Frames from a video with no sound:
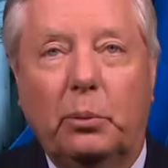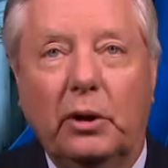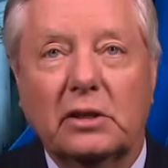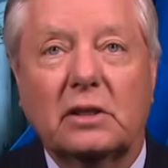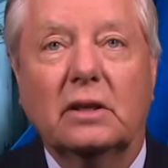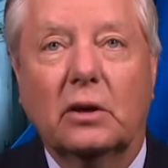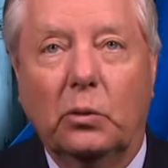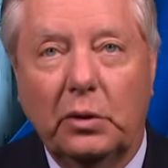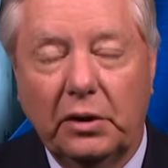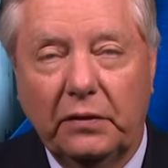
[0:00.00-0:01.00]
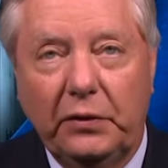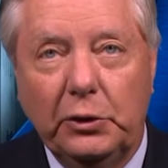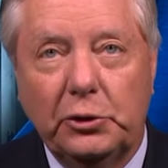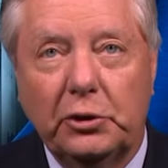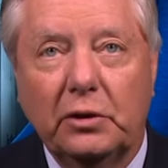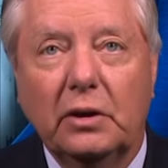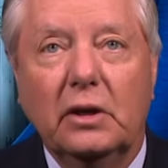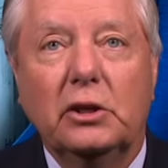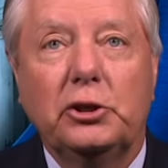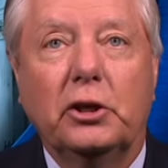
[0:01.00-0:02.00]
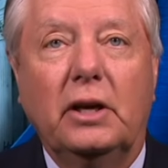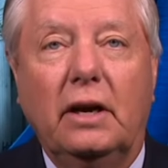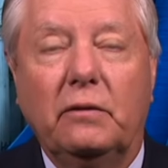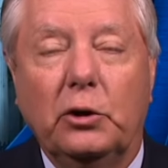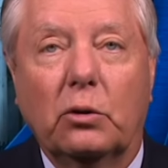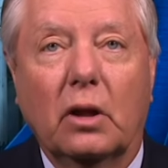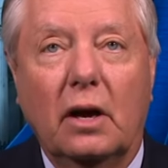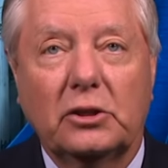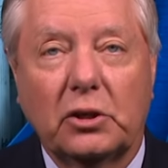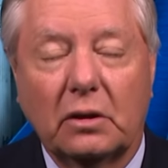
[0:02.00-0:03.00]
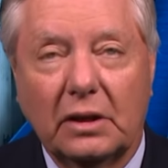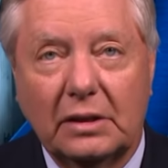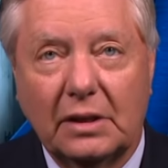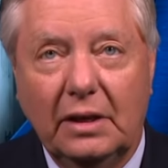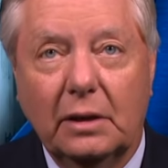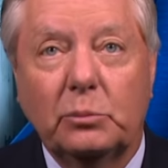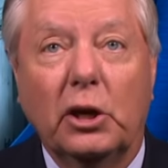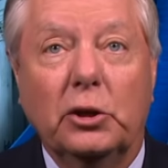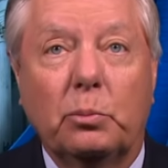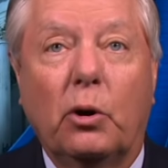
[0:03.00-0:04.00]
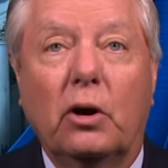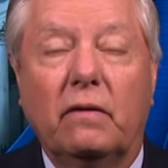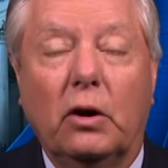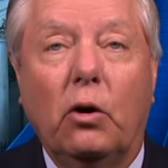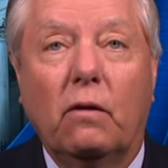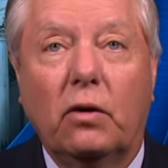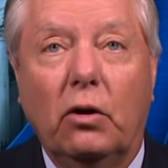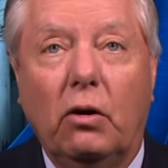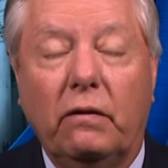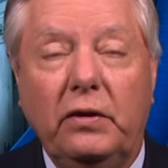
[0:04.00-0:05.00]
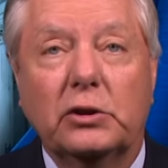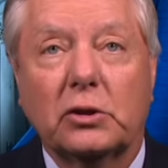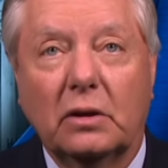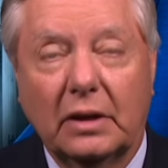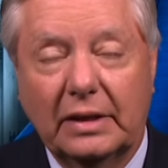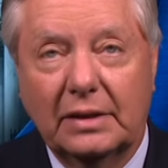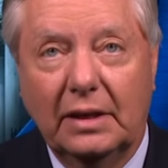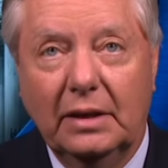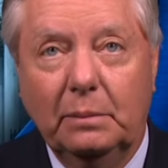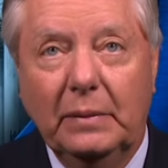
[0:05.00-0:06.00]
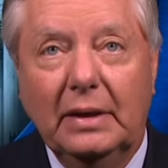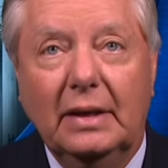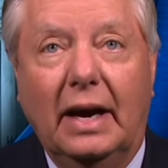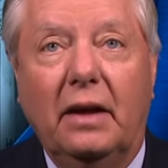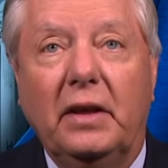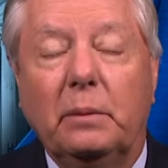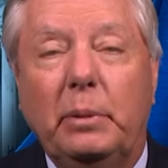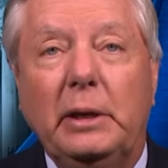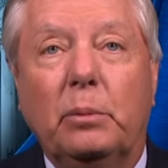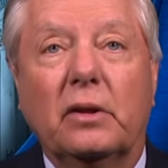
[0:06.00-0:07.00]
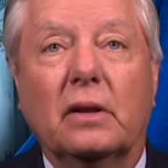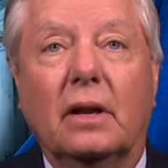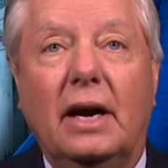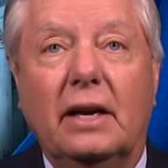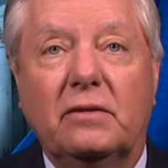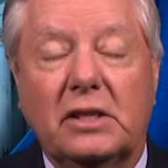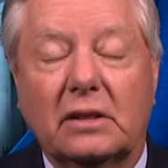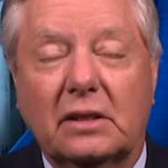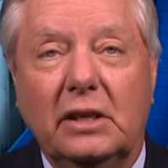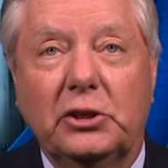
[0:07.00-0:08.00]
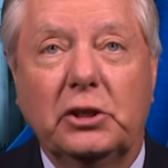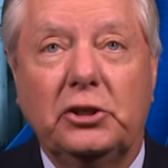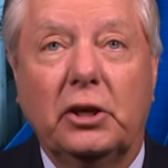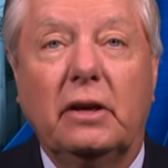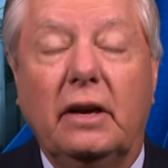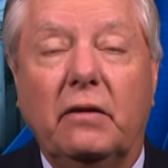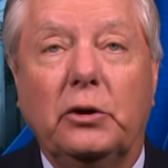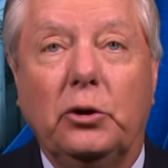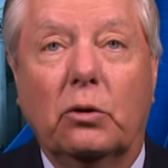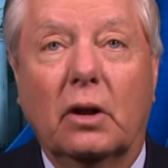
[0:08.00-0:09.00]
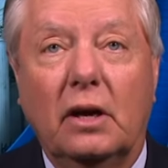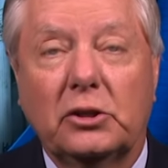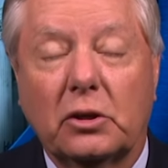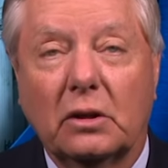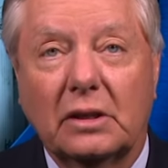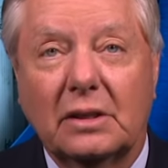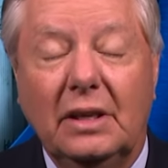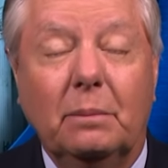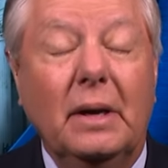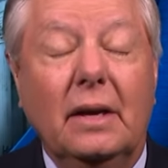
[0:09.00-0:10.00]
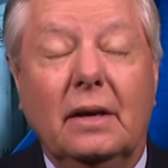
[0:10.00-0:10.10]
president going to the future should have neurological exams as part of an overall physical exam. I think people in the line of succession should have a neurological exam